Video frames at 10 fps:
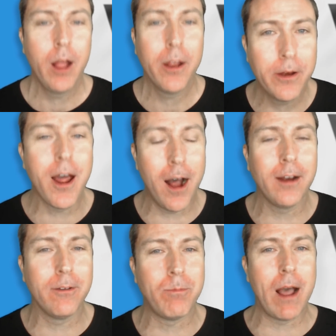none
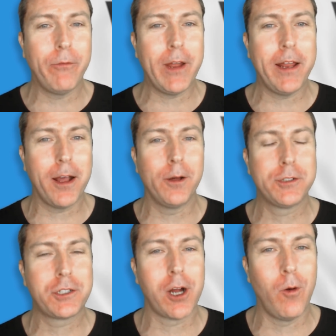of my videos
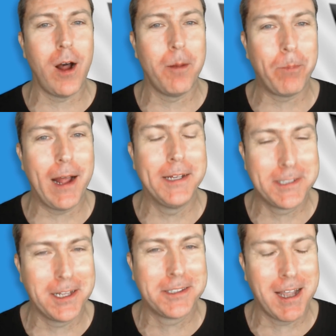show up as
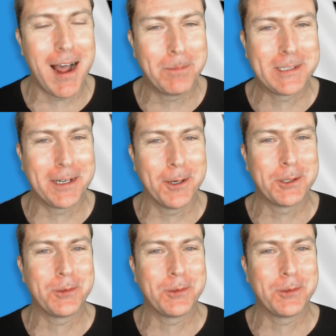the top search